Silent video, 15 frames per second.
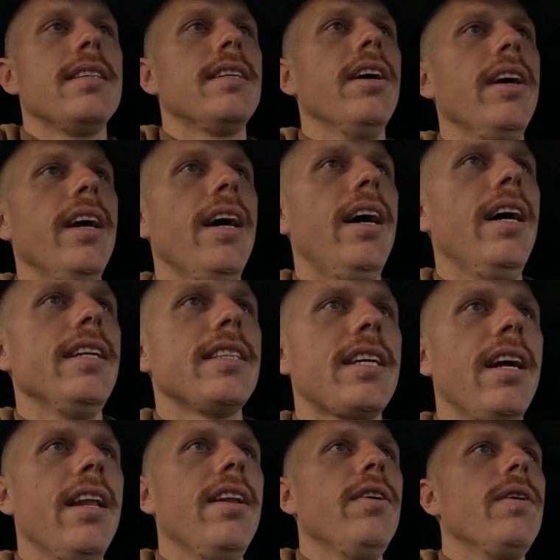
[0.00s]
So yeah, I just
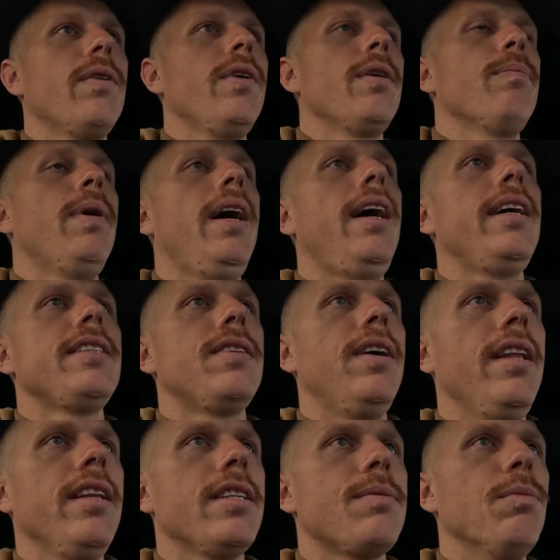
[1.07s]
got to do a quick parts
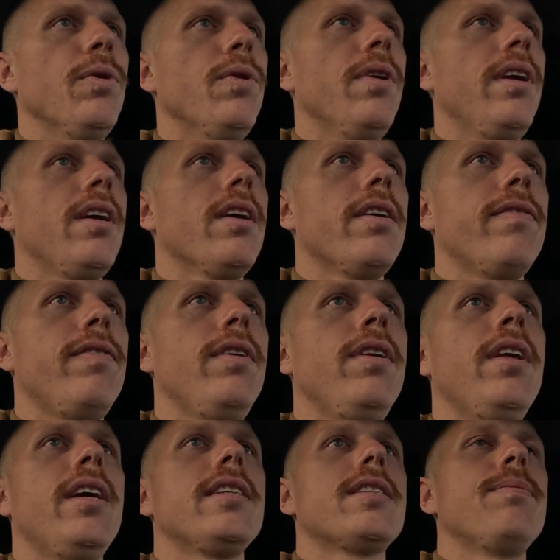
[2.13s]
run this morning, got a few
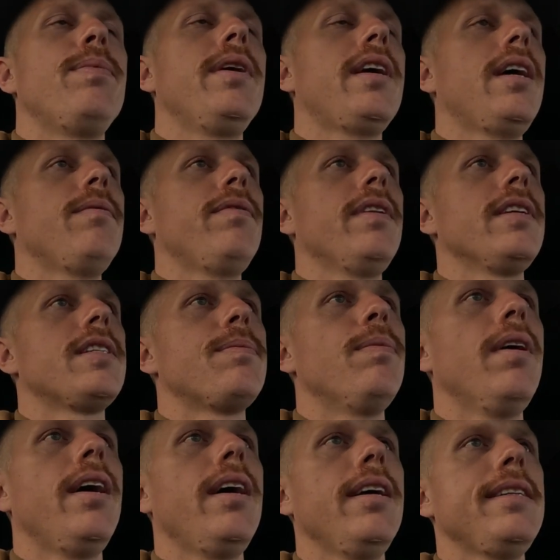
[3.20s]
things to pick up for the
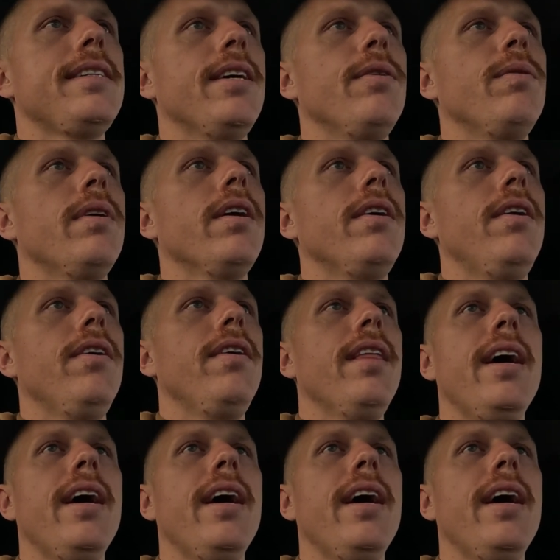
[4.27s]
sprayer, so we'll go do